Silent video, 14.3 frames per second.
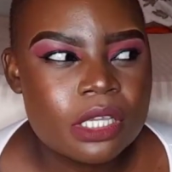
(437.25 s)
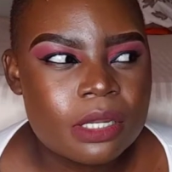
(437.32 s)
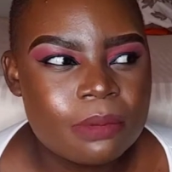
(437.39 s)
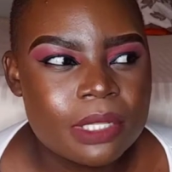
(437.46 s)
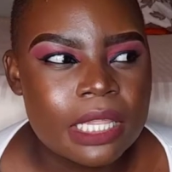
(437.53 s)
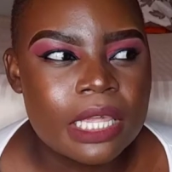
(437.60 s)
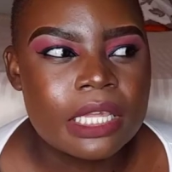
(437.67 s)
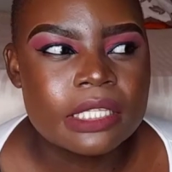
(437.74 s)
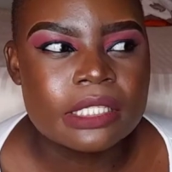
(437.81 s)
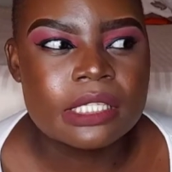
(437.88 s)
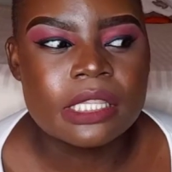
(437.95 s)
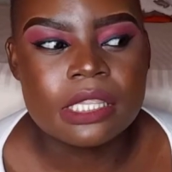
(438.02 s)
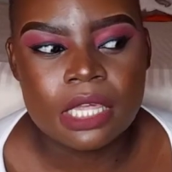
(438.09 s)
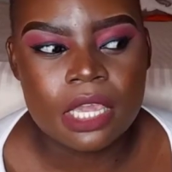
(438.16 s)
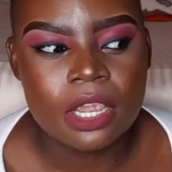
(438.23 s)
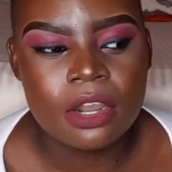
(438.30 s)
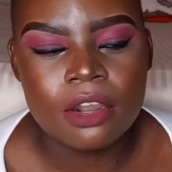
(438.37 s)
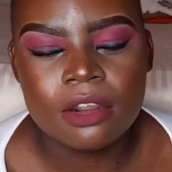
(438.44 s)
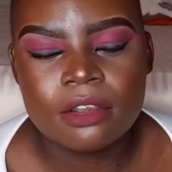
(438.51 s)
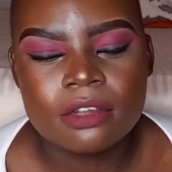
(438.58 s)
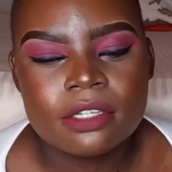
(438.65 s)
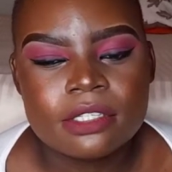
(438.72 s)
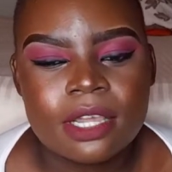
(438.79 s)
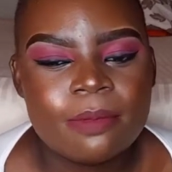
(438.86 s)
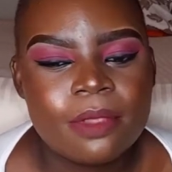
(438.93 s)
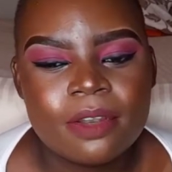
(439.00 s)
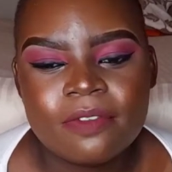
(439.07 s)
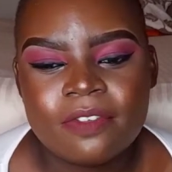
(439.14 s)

I feel like it's there because I don't